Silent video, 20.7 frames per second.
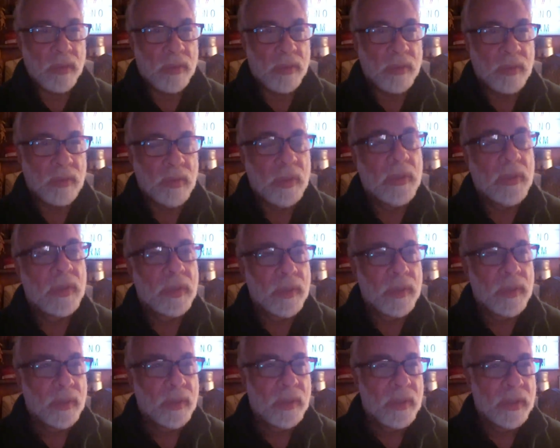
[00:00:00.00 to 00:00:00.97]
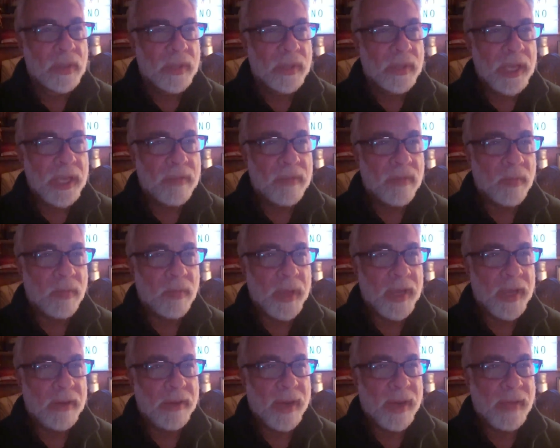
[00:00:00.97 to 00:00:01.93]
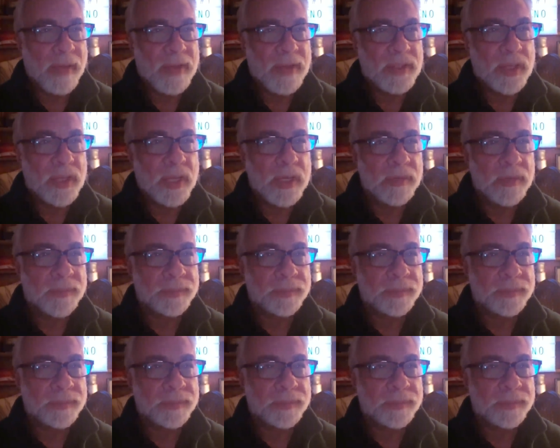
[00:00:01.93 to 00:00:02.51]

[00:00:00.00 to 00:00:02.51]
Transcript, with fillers: you. Thank you for being around. That's good.